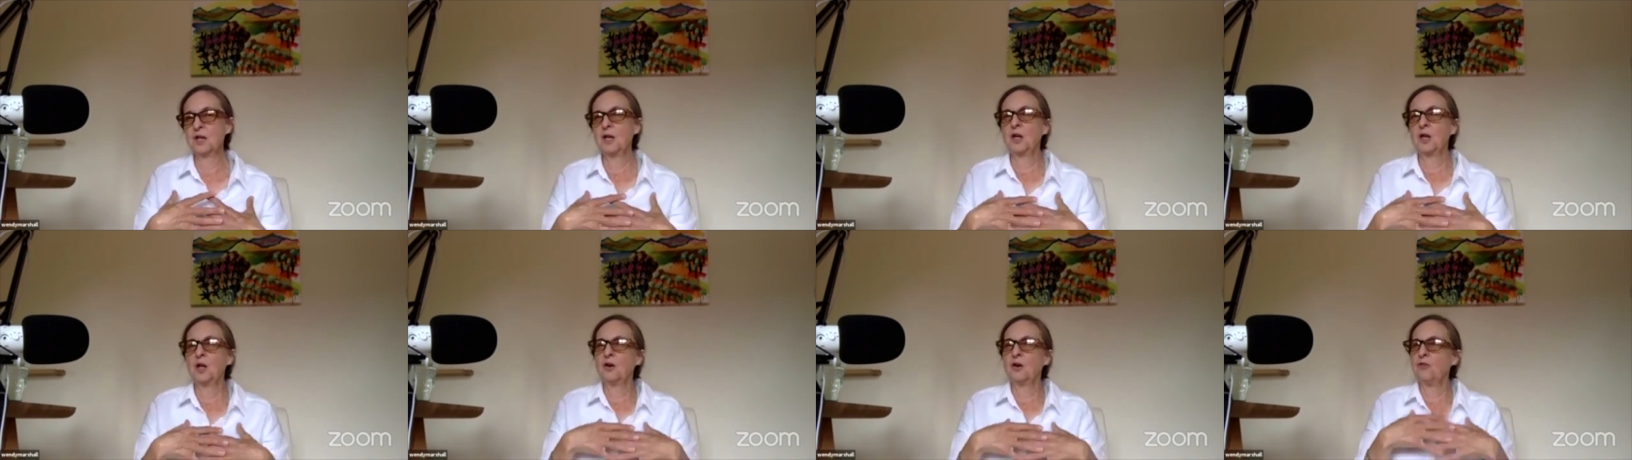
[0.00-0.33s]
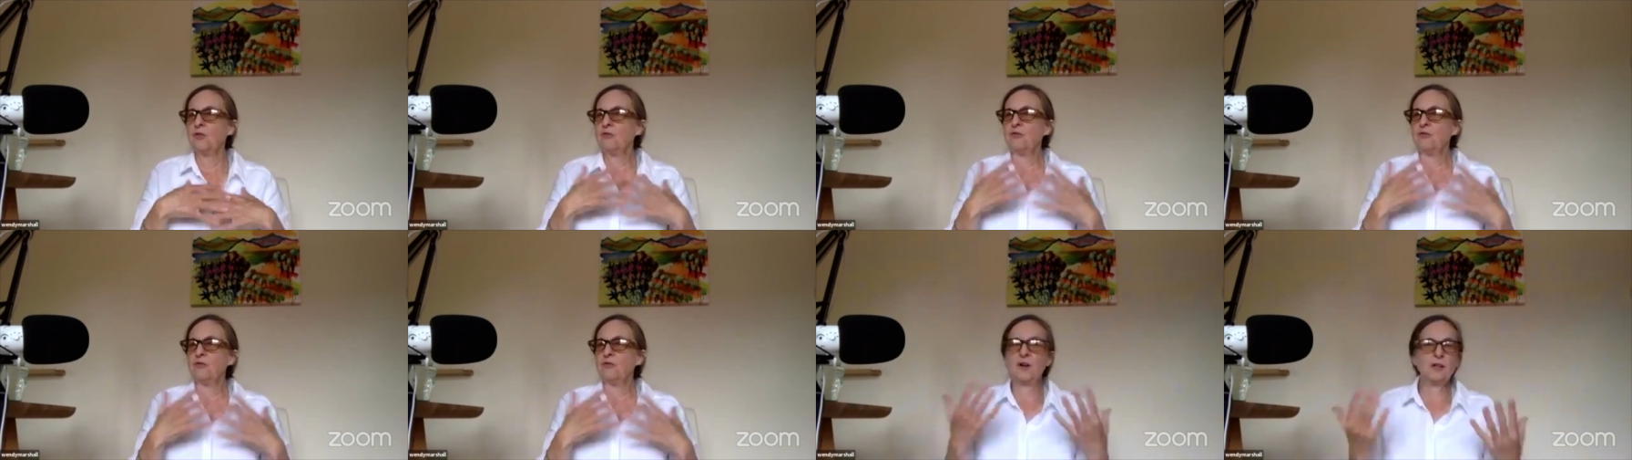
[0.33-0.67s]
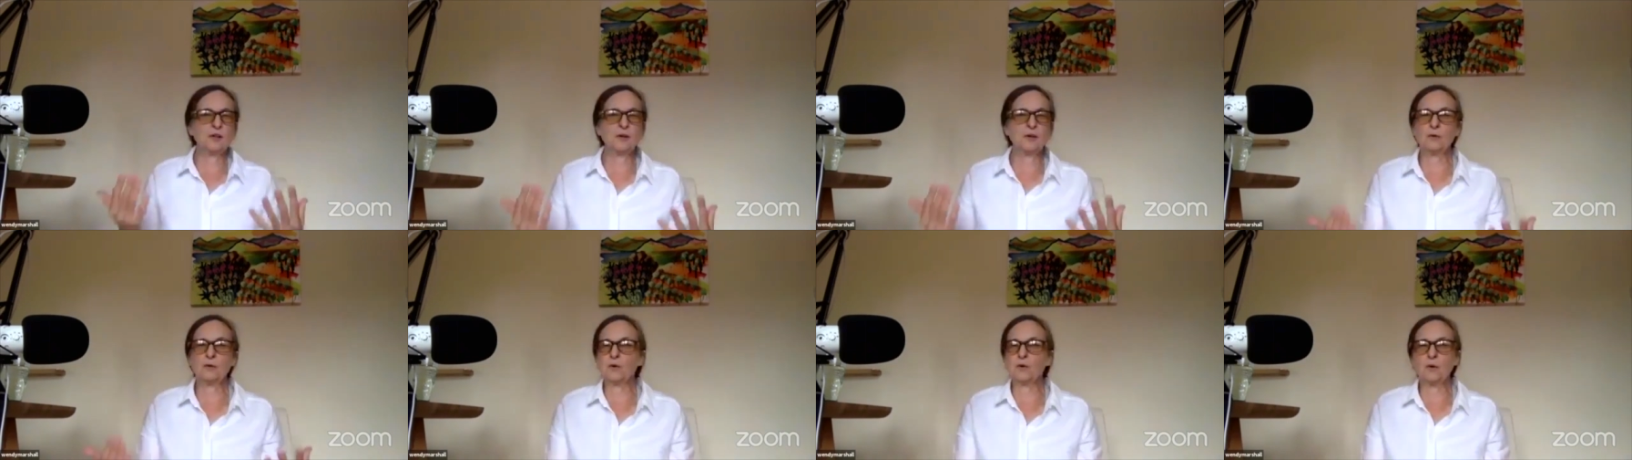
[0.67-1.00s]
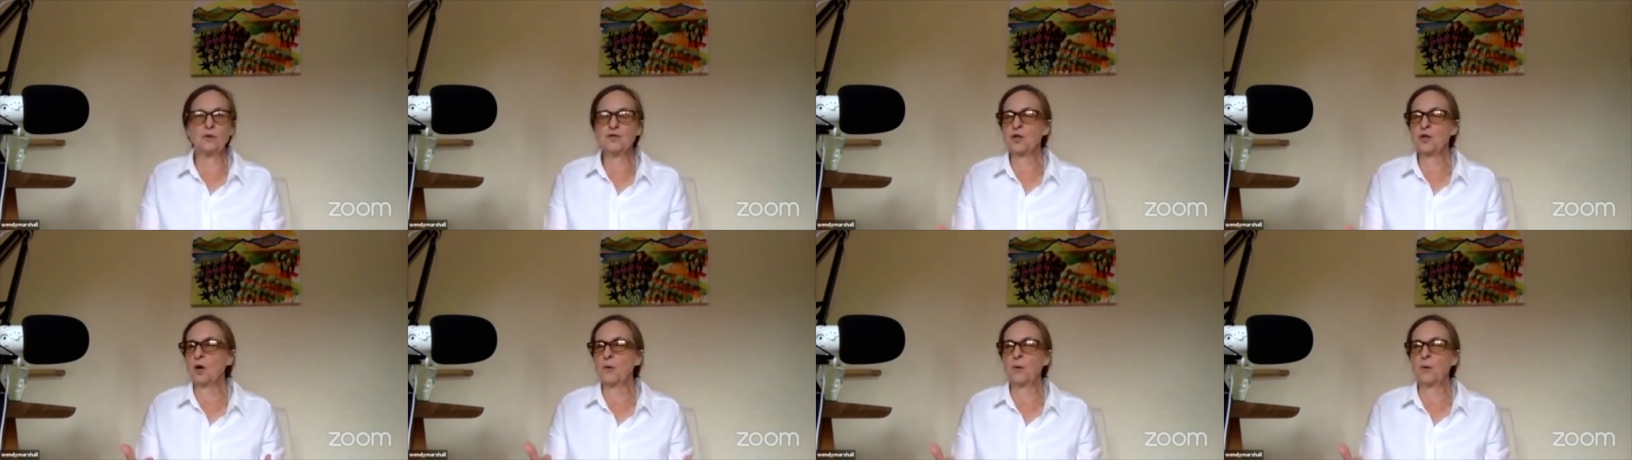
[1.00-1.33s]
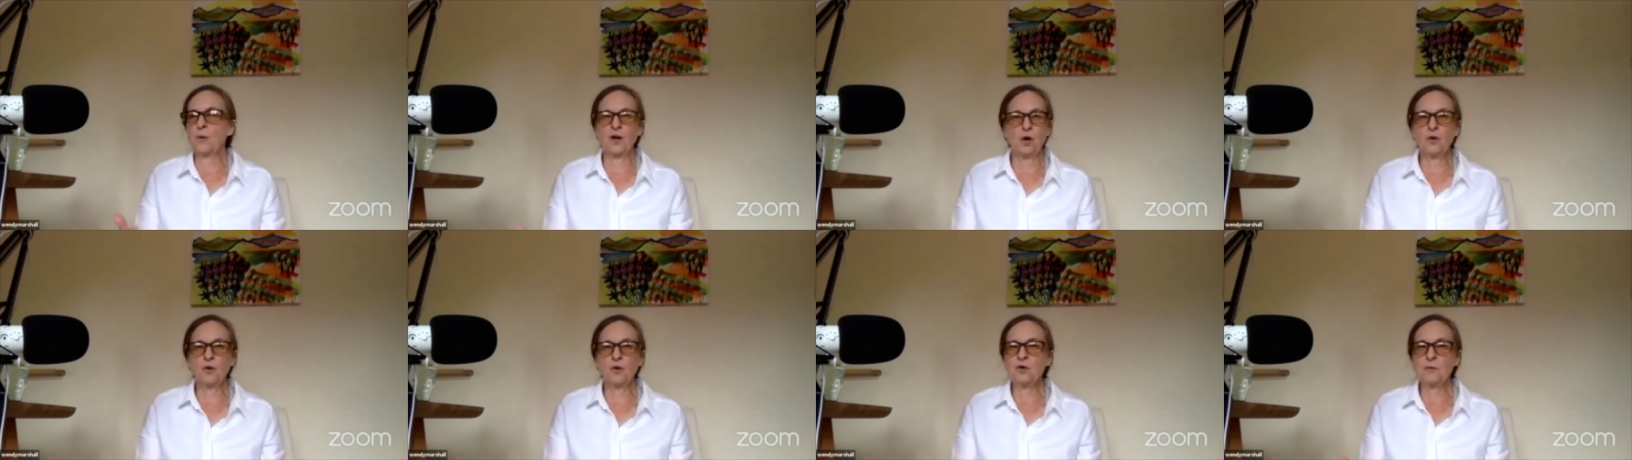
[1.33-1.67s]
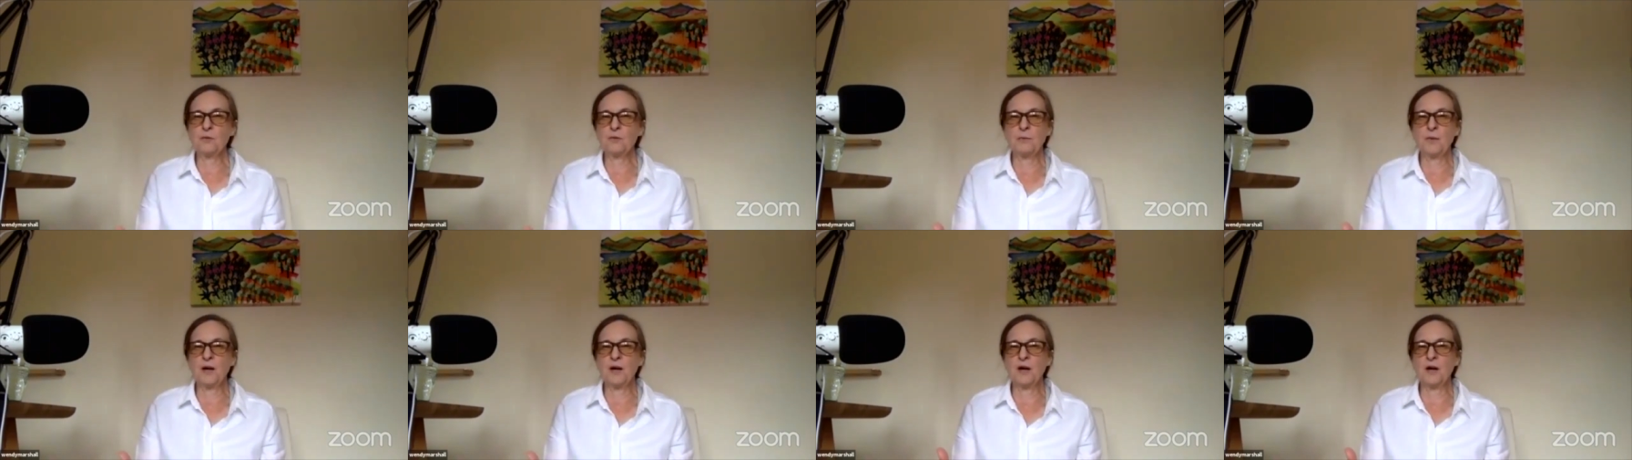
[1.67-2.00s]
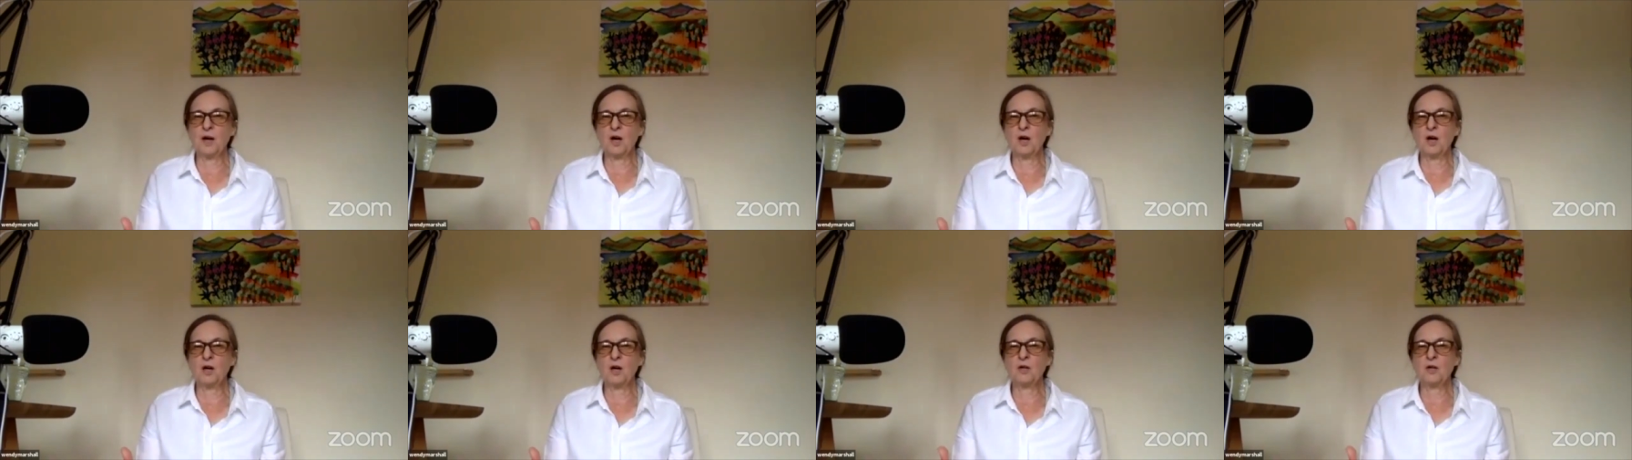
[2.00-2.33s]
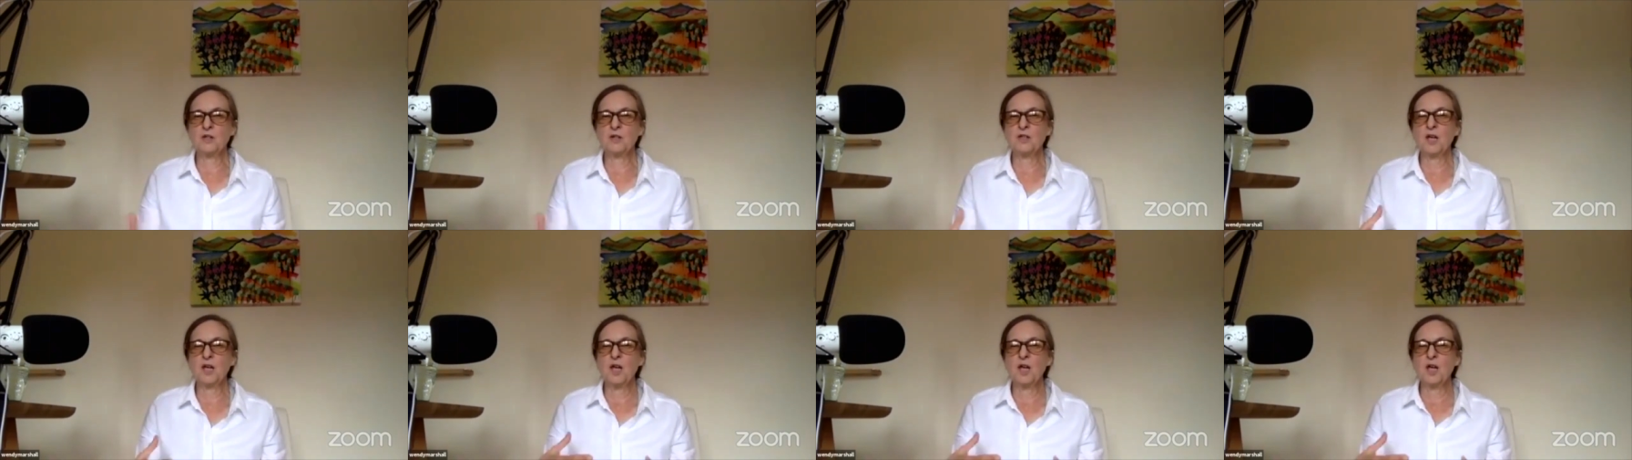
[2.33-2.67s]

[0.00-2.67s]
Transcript: valuing what's going on in my heart,